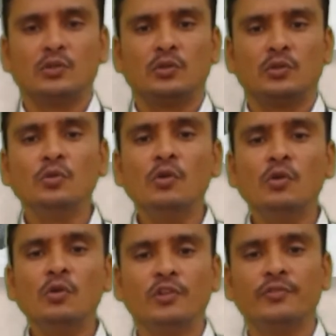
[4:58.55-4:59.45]
to
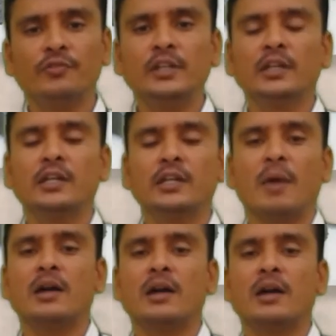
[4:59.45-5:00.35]
fulfill the
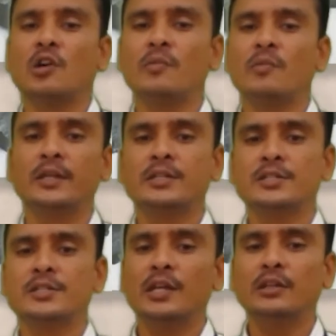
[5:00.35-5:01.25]
demands of energy
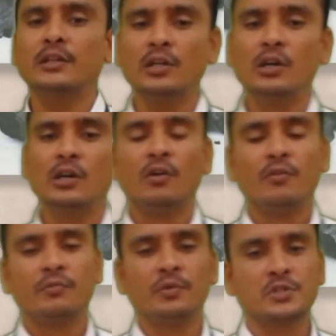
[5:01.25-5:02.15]
in the
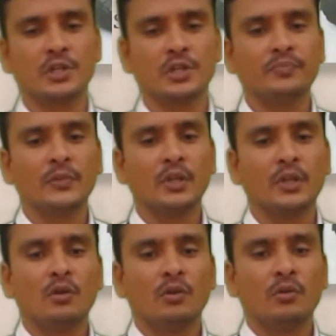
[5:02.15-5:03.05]
future.
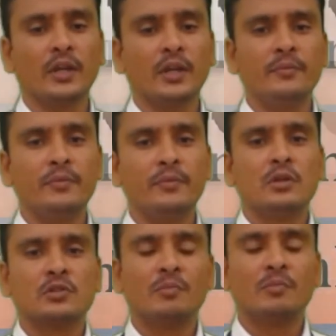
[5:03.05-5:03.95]
Okay, so my